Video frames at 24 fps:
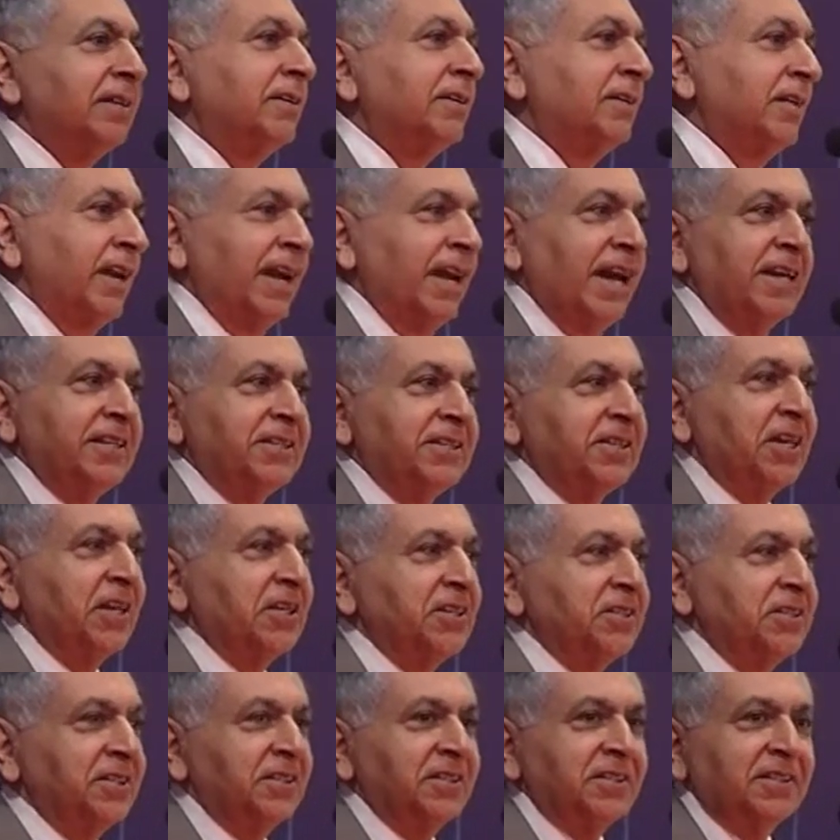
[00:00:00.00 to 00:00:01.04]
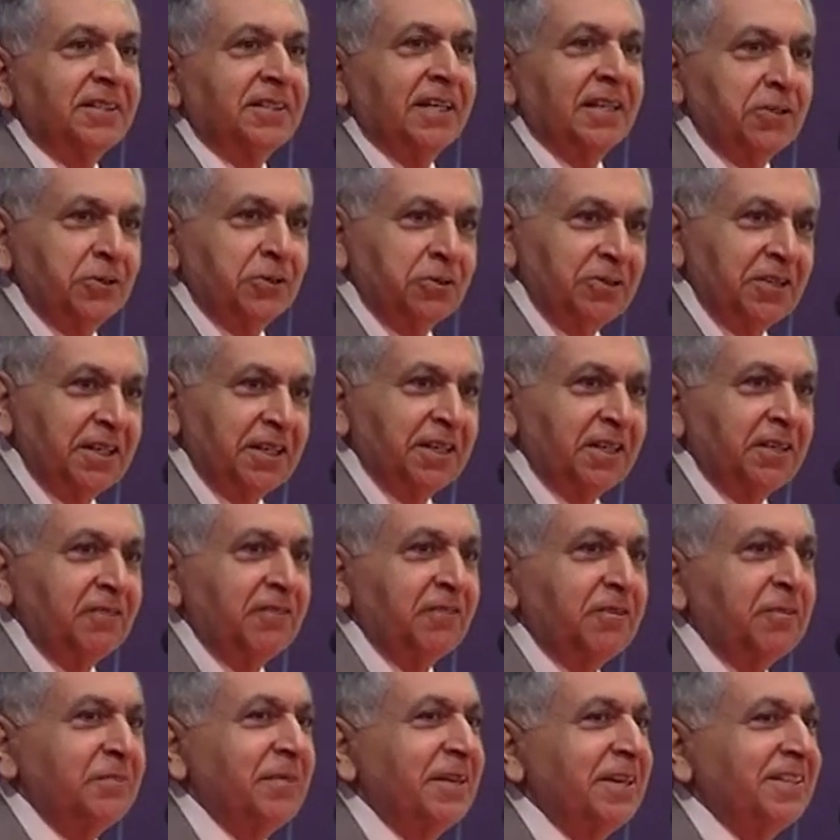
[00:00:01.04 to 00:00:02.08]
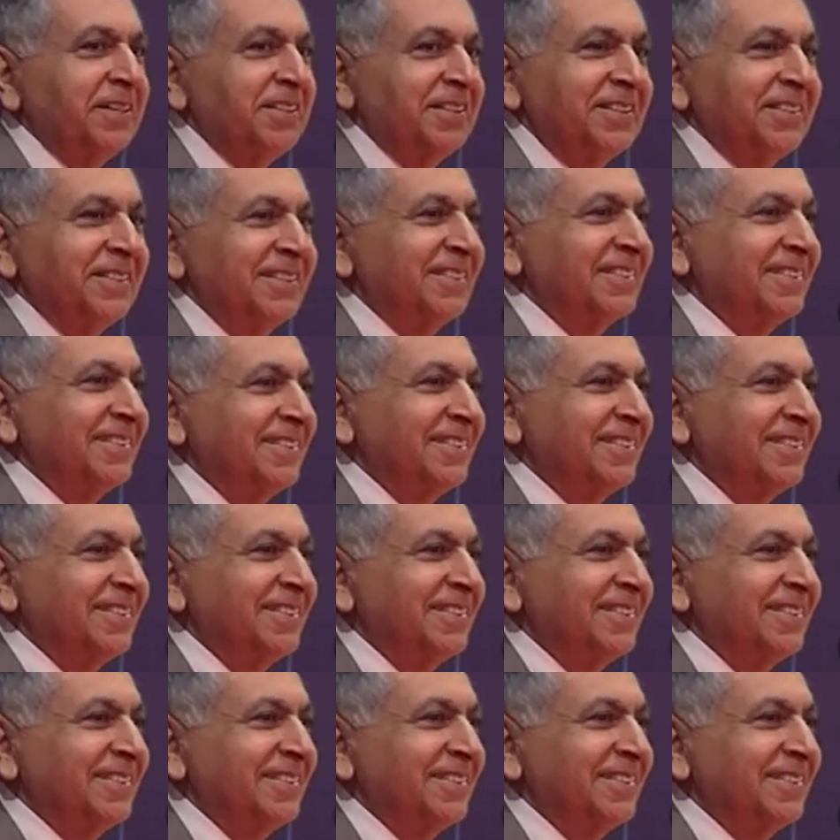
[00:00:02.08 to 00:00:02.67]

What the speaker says: other allied sciences associated with medicine.